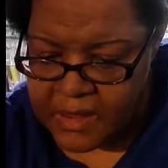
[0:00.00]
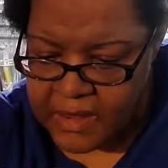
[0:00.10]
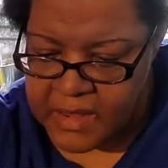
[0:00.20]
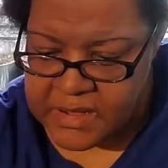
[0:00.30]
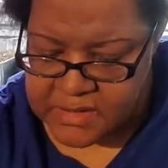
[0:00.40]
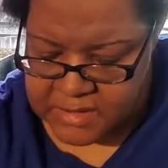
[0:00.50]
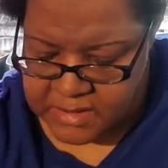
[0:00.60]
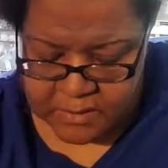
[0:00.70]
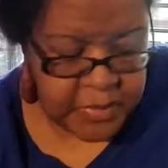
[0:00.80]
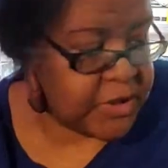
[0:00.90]
has
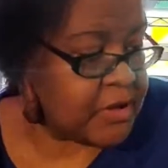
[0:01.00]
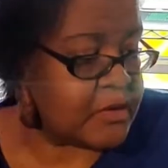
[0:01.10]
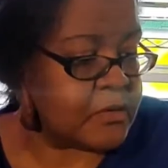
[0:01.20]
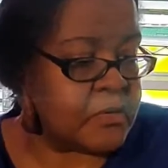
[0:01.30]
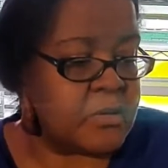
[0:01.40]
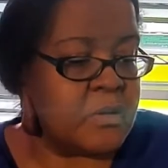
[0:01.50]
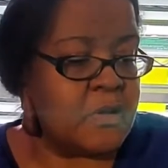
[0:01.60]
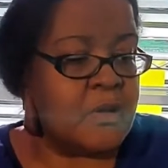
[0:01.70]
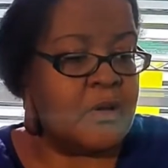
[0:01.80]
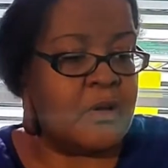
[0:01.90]
disappeared.
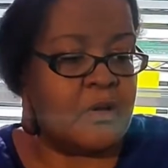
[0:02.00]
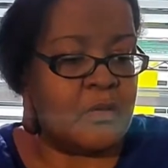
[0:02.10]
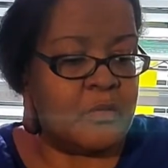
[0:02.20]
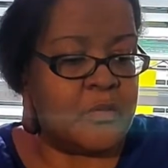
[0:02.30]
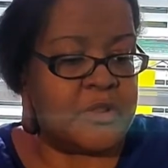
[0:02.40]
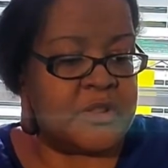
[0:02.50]
But